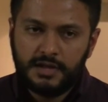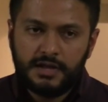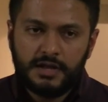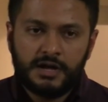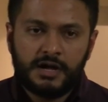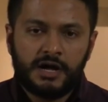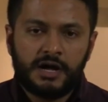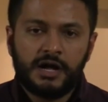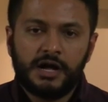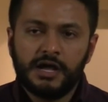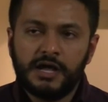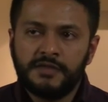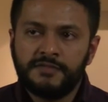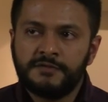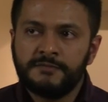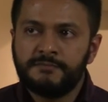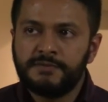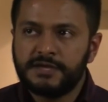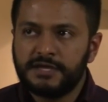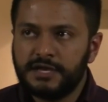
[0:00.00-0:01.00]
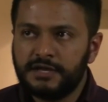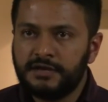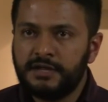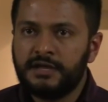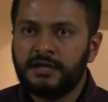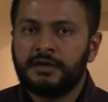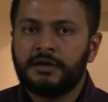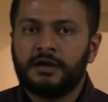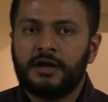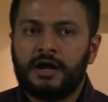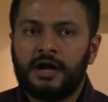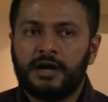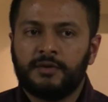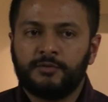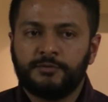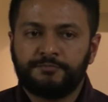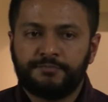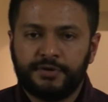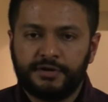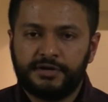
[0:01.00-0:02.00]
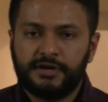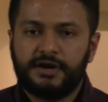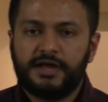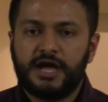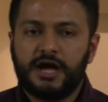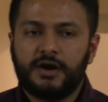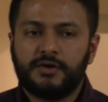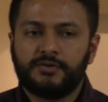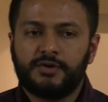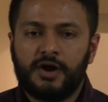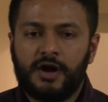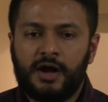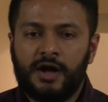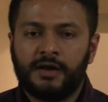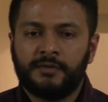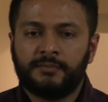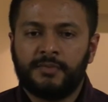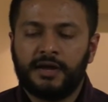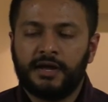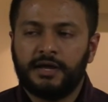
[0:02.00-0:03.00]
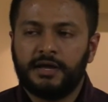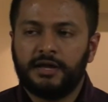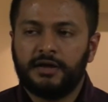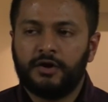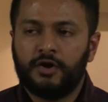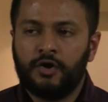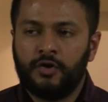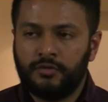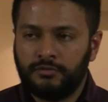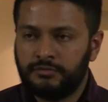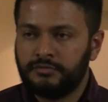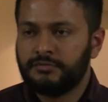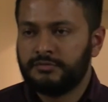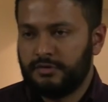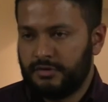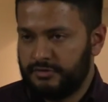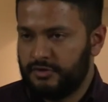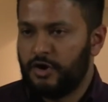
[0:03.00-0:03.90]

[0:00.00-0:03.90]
Uh, in the beginning, I would put it out on my own, on,